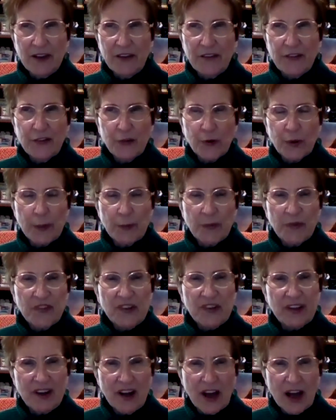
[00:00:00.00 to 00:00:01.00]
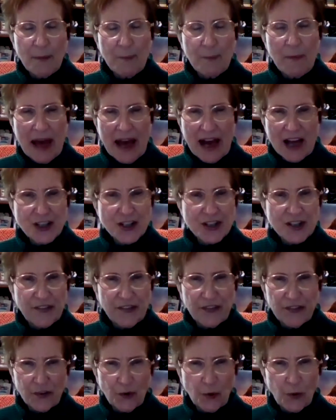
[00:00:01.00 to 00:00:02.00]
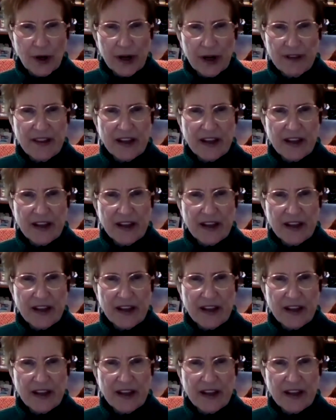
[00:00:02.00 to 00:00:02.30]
scripts did not match the story.